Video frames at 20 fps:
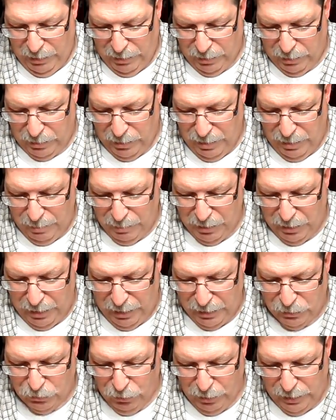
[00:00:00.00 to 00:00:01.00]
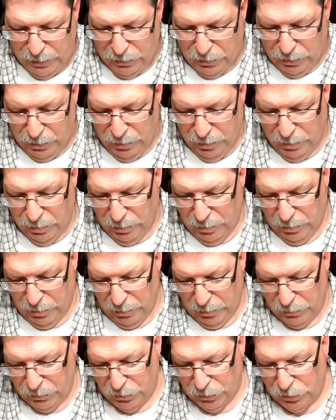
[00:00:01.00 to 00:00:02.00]
About the time that I tried to
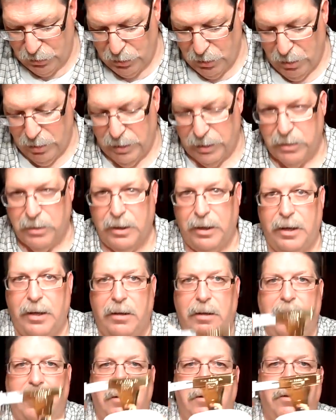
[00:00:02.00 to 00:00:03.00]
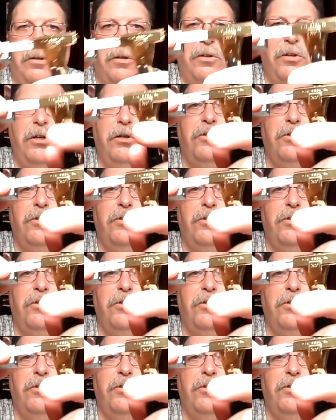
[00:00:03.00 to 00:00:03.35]
start it and